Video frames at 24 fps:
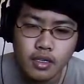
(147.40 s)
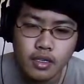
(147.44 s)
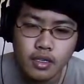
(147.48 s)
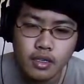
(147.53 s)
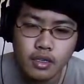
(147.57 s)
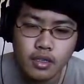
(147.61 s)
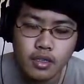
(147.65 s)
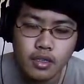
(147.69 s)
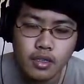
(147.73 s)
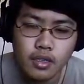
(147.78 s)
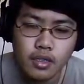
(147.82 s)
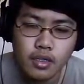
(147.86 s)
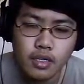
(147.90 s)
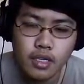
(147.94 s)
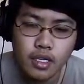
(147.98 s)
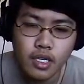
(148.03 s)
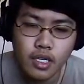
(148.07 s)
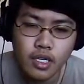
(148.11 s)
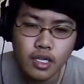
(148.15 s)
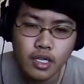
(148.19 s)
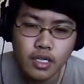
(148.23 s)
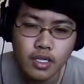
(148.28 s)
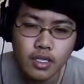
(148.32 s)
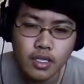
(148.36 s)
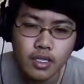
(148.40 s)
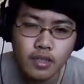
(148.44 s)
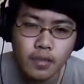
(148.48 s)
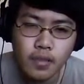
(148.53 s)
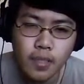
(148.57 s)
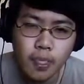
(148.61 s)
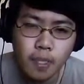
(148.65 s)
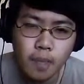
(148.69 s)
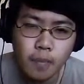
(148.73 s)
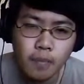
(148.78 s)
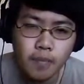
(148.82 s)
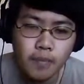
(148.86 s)
Ugh.
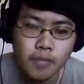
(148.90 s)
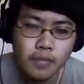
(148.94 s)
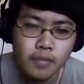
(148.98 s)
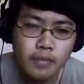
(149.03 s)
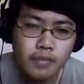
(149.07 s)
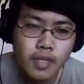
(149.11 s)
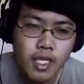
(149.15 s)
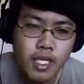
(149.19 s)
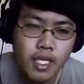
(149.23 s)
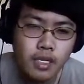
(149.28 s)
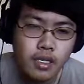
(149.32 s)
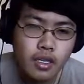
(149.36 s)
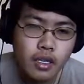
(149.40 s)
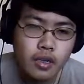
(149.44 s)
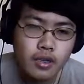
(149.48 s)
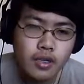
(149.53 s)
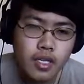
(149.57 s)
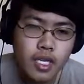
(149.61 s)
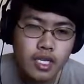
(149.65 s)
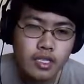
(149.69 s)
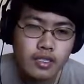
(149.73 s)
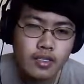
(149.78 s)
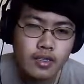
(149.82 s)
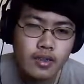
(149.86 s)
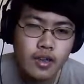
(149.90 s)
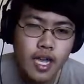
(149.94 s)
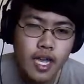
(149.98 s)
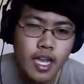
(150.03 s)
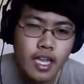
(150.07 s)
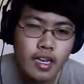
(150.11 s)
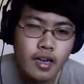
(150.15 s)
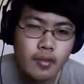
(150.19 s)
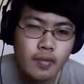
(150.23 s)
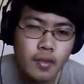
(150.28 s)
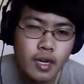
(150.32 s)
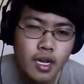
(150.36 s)
Okay, so I had
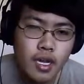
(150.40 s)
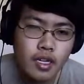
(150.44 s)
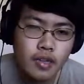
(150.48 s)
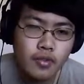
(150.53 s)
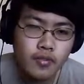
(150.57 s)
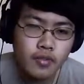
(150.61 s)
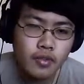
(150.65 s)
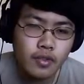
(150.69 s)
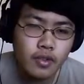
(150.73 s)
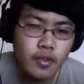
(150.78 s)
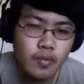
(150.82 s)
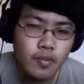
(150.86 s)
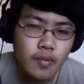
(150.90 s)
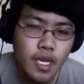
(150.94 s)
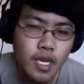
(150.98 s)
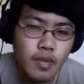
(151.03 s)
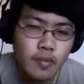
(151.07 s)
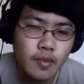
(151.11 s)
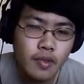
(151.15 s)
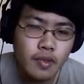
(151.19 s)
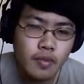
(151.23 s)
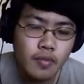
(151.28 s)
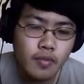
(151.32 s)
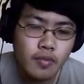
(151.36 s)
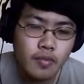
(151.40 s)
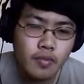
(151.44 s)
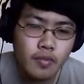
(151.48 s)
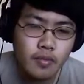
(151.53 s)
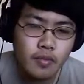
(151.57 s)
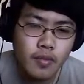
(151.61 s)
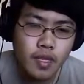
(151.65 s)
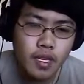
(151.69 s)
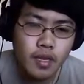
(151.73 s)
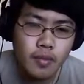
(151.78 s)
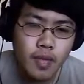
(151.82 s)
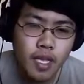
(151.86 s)
a mod for the mini
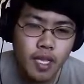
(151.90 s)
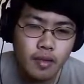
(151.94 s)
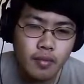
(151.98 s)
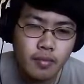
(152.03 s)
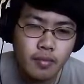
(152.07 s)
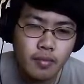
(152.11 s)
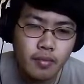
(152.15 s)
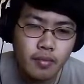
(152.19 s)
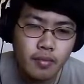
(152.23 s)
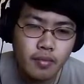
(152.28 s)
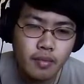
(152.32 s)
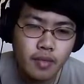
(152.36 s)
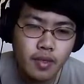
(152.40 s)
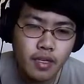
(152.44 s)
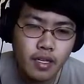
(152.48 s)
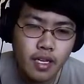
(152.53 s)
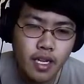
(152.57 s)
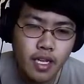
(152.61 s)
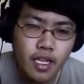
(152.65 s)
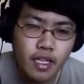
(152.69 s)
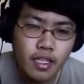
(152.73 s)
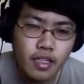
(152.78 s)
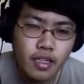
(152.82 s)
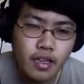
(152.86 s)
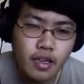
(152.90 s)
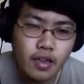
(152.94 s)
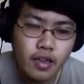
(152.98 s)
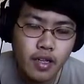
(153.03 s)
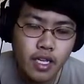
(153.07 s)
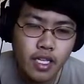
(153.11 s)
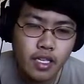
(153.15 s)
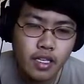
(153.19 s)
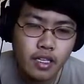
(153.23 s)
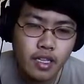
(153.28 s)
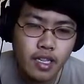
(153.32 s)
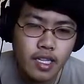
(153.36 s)
mini map, but uh, you know, I
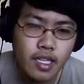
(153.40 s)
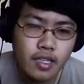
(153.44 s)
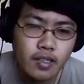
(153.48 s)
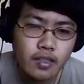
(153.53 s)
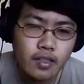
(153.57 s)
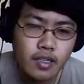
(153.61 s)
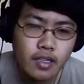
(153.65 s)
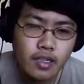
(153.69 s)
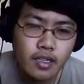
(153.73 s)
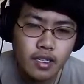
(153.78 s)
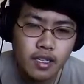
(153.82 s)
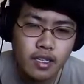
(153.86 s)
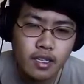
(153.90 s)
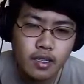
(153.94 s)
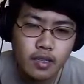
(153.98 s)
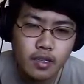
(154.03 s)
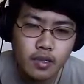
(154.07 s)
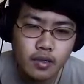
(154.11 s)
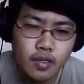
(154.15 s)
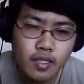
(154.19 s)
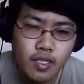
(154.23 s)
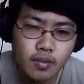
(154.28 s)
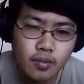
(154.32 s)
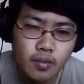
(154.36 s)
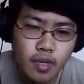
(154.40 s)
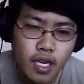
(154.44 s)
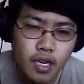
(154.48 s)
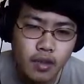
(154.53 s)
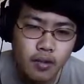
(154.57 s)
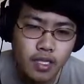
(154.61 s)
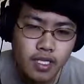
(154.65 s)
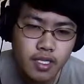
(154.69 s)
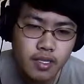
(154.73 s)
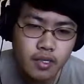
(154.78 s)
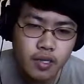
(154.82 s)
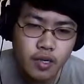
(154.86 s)
can click and close it. But
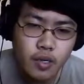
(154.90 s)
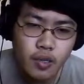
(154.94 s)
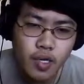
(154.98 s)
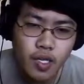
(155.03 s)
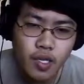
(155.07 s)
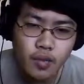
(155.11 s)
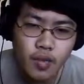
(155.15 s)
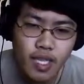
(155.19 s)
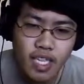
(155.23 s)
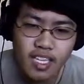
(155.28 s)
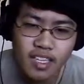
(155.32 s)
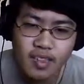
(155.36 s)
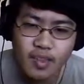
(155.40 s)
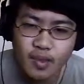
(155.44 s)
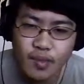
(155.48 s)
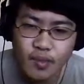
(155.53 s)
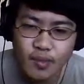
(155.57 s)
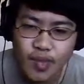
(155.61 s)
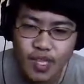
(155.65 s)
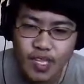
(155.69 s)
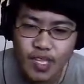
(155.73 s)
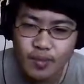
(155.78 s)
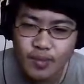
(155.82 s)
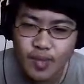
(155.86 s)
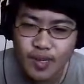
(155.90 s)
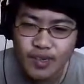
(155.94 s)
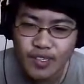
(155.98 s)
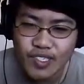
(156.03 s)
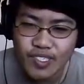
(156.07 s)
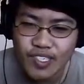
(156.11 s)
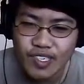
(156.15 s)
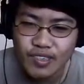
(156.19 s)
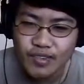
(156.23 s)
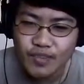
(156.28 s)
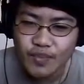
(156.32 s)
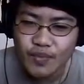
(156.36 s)
anyways, hurry up and pick up our
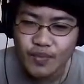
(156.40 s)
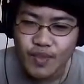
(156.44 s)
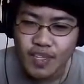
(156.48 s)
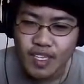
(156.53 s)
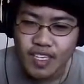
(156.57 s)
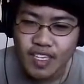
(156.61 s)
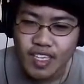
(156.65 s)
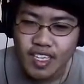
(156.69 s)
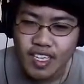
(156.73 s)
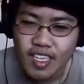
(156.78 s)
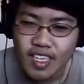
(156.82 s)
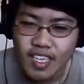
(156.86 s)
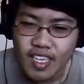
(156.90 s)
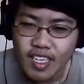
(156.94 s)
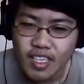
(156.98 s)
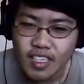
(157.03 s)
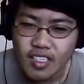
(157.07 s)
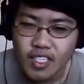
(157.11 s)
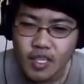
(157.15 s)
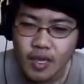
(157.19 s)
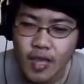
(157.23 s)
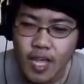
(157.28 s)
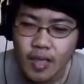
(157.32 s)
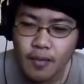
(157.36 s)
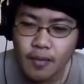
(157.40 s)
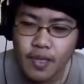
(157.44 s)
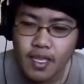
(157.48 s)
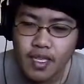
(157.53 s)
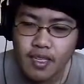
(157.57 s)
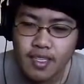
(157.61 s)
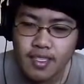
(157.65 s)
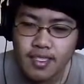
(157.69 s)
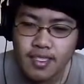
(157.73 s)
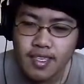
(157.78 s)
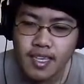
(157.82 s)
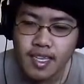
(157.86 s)
stuff. So I played
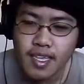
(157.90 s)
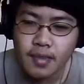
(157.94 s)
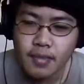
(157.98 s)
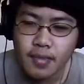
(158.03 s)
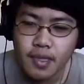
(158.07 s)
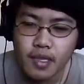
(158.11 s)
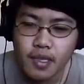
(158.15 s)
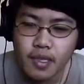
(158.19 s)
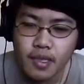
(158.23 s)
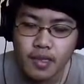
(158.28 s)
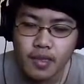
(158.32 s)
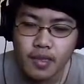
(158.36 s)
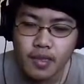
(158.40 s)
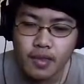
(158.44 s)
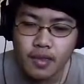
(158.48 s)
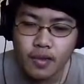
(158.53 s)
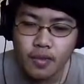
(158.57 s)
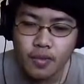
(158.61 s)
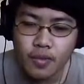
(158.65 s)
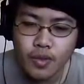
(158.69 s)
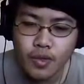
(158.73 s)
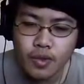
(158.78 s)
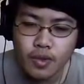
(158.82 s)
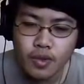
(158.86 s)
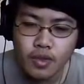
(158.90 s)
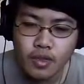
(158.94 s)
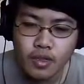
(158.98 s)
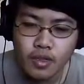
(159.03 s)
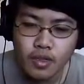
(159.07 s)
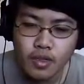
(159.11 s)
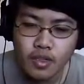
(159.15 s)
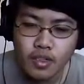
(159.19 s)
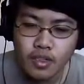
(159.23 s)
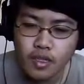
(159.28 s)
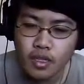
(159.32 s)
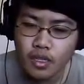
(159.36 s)
this game a little bit
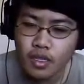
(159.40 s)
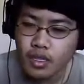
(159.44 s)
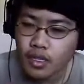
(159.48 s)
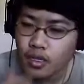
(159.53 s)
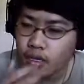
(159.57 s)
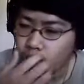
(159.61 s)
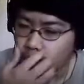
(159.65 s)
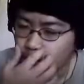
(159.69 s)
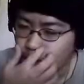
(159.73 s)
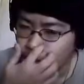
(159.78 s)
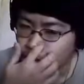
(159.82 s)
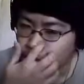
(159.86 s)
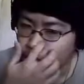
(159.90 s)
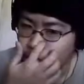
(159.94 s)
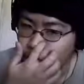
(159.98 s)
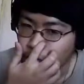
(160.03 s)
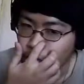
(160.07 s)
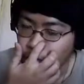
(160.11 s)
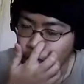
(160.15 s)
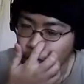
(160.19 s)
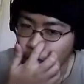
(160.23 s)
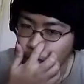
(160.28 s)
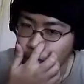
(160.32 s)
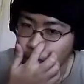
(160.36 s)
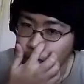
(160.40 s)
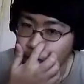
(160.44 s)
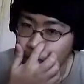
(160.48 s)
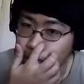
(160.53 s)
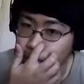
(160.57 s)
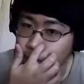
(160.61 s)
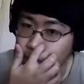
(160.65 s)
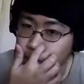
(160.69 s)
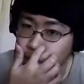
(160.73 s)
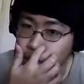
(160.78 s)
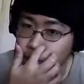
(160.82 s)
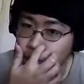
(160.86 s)
uh, before the
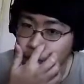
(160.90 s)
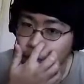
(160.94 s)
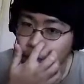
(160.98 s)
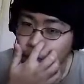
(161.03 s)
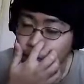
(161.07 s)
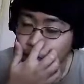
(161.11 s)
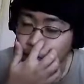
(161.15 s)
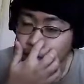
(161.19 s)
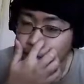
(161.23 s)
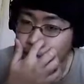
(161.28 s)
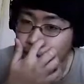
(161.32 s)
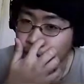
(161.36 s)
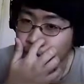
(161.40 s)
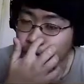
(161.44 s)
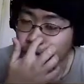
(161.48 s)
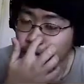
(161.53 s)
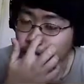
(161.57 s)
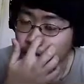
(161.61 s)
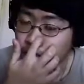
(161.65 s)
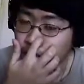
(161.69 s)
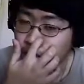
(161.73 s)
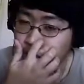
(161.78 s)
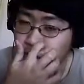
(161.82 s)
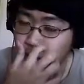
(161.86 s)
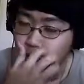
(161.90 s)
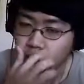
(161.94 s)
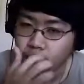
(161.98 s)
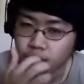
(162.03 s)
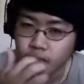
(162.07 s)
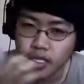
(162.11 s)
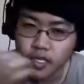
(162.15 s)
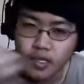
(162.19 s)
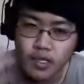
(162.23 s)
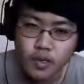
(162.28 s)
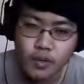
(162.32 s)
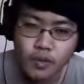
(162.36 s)
previous recording, which is
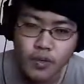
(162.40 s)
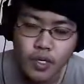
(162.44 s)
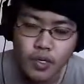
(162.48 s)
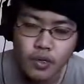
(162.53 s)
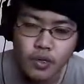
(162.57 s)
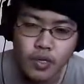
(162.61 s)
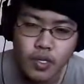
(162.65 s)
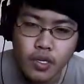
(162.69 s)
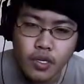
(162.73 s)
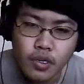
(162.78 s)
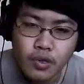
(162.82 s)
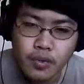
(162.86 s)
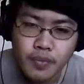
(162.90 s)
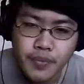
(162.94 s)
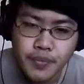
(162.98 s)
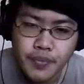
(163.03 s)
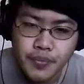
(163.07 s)
a little bit earlier,